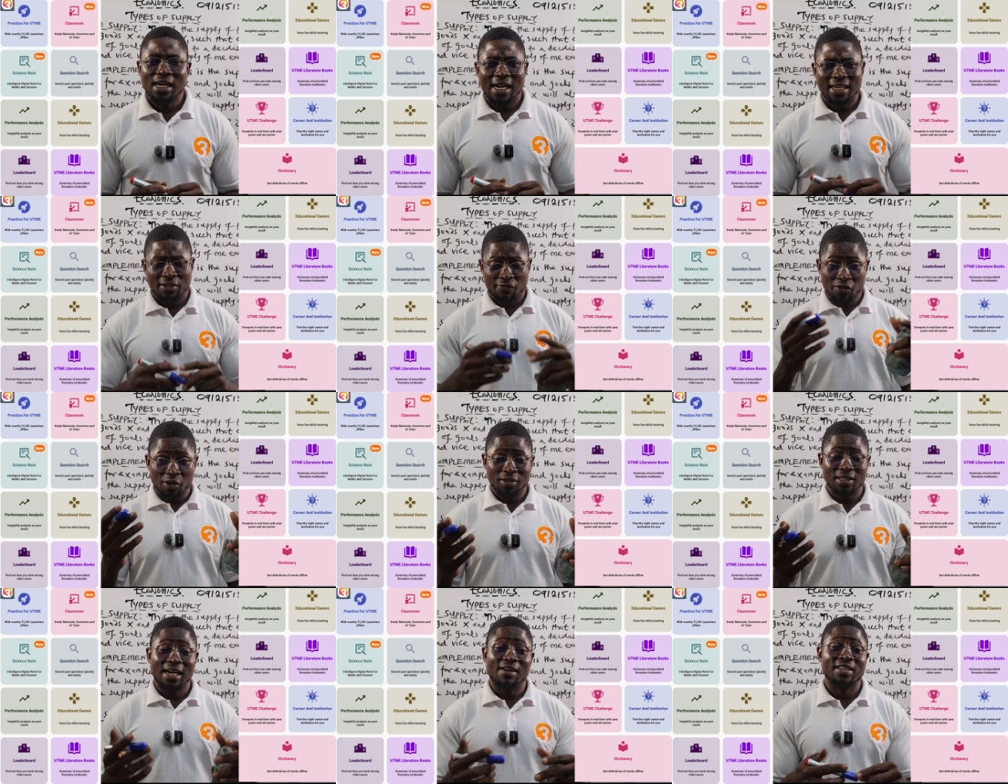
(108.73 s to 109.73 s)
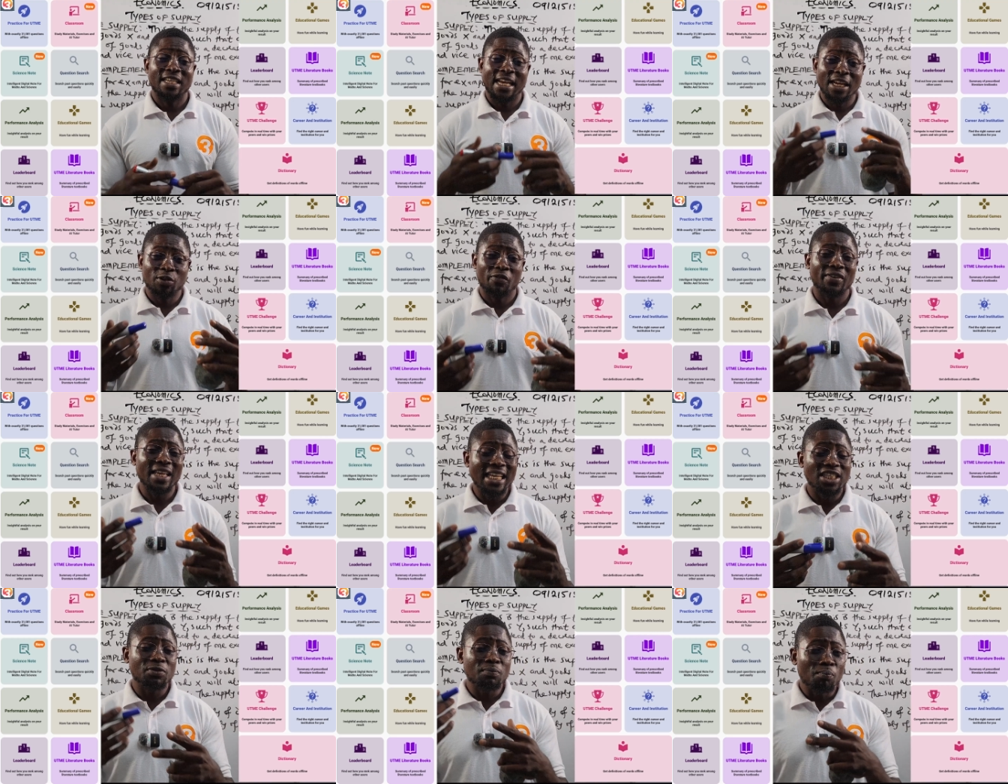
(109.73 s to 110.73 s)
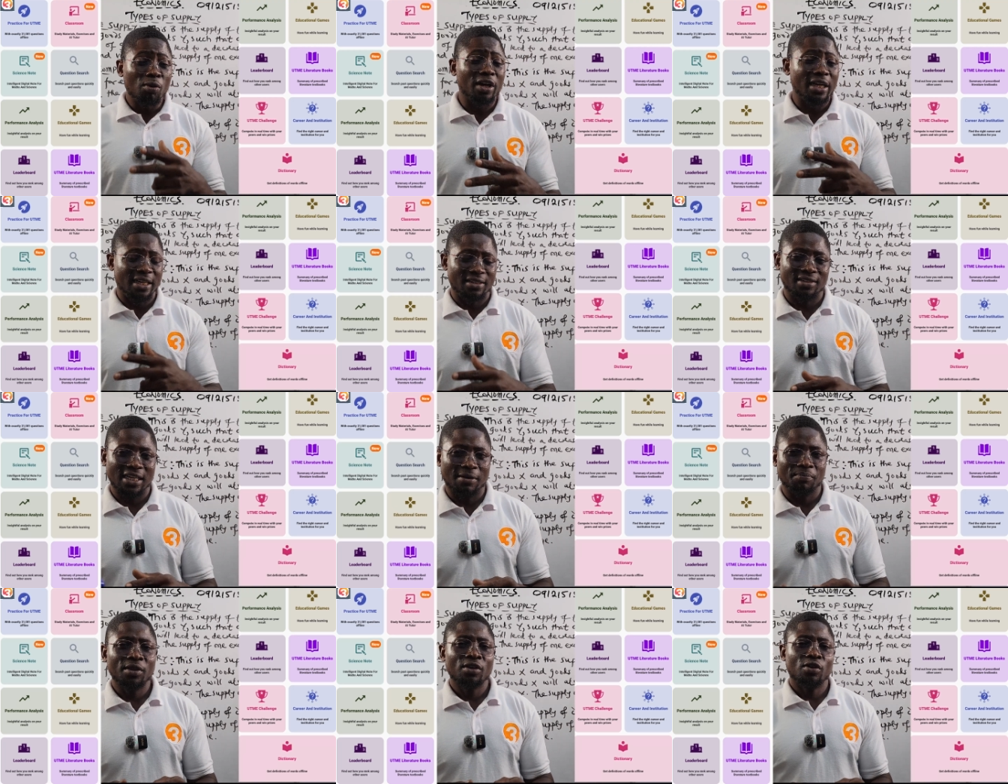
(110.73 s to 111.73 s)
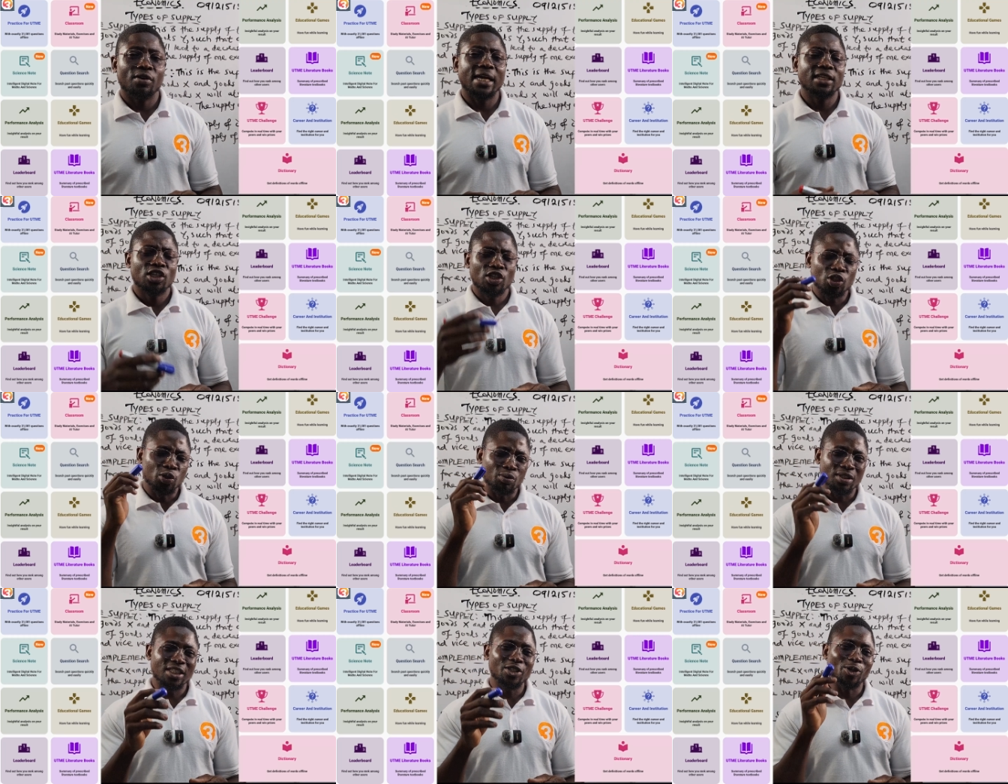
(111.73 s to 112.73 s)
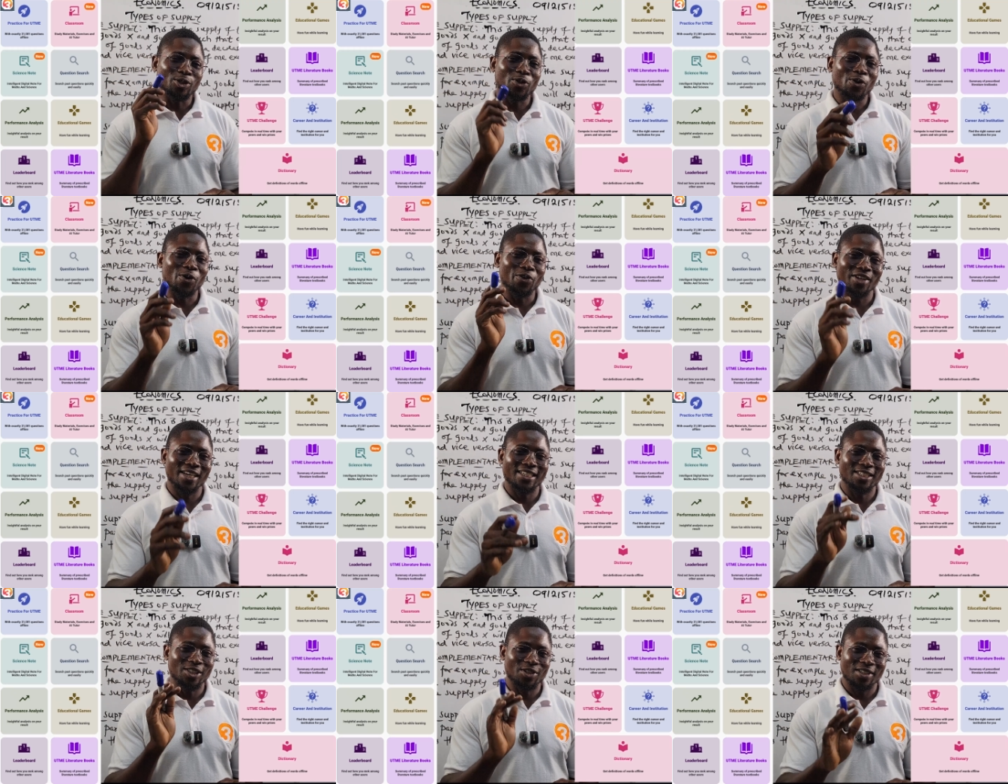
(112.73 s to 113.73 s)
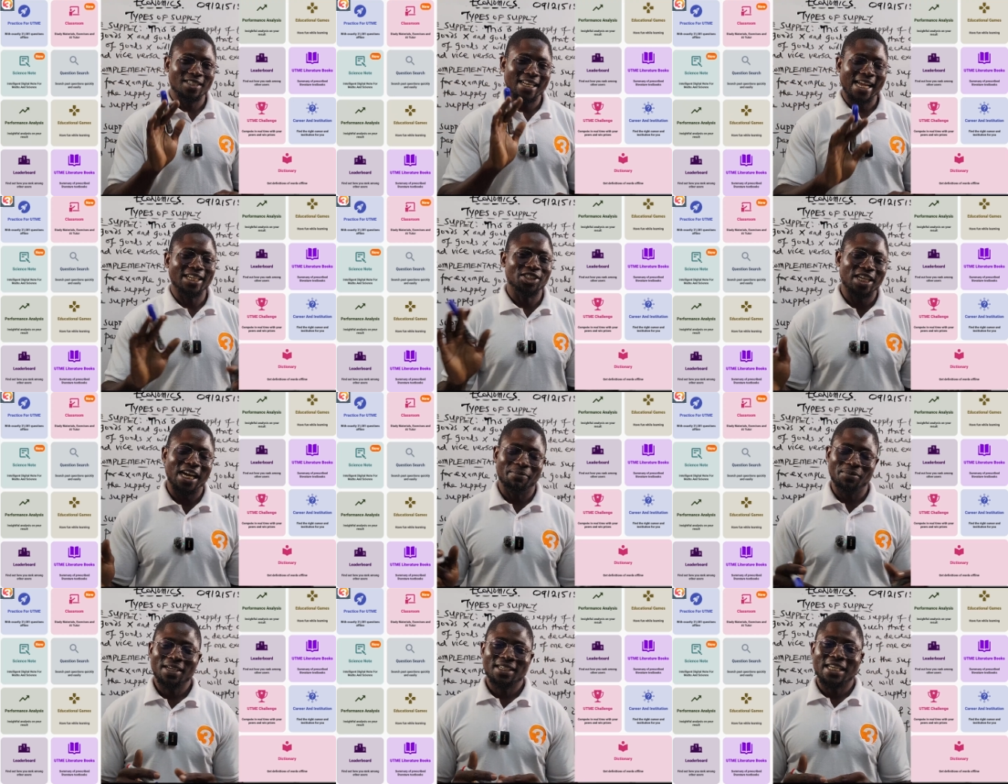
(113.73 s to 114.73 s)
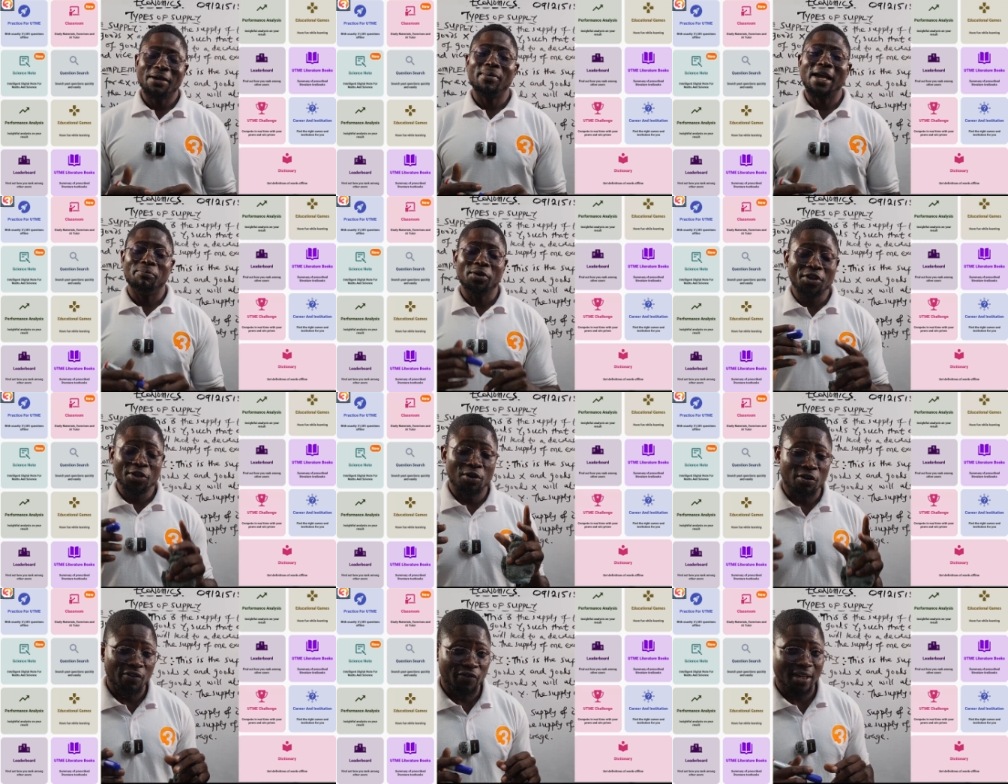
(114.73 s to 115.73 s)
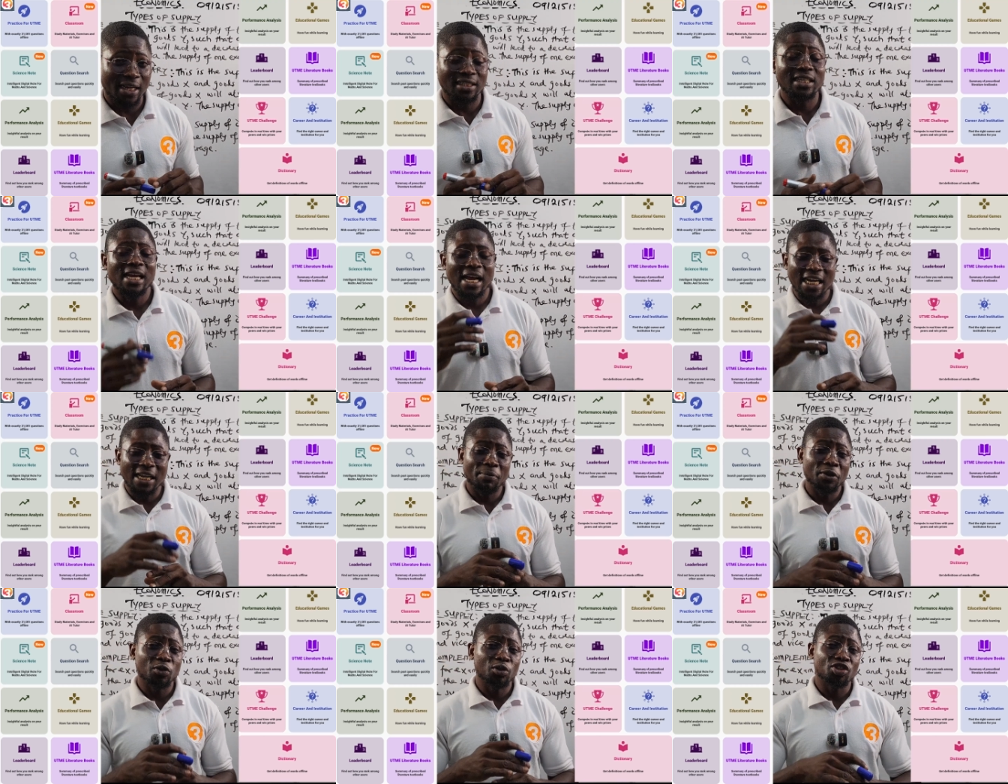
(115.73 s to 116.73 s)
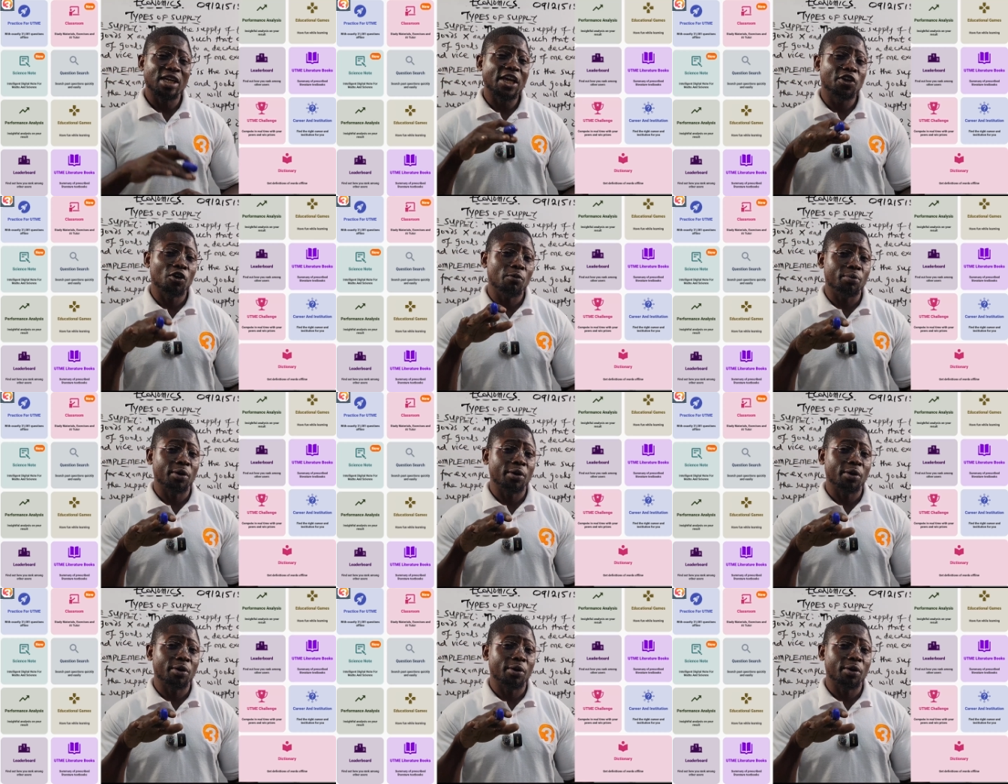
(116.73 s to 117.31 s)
And the course at the end of each mock exam, all right, you see your score release just like JAMB, thereby building your confidence and able to track your,